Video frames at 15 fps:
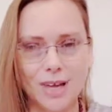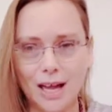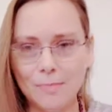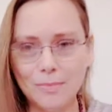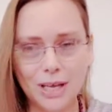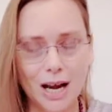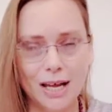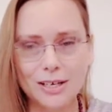I
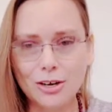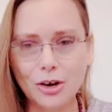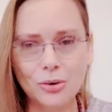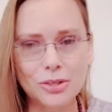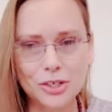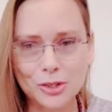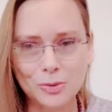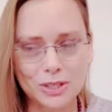know
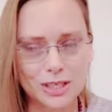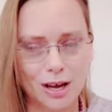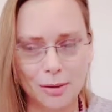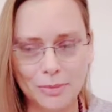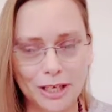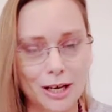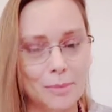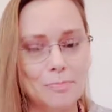this was
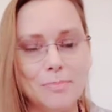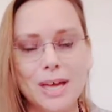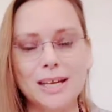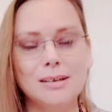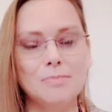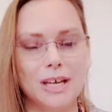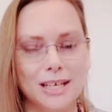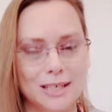coming up
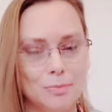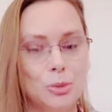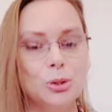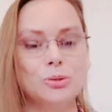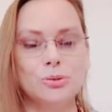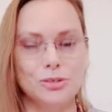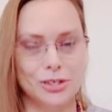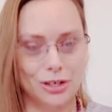many, many
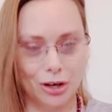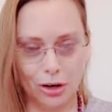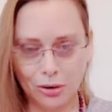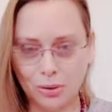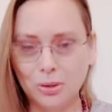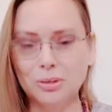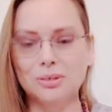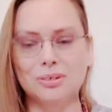moons
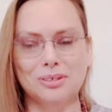ago.